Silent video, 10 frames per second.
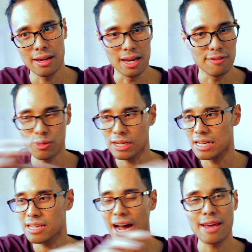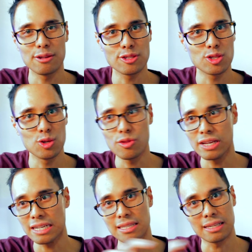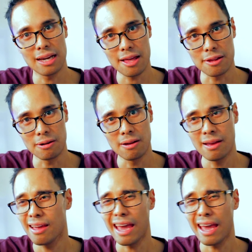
And if you can tie those two things together,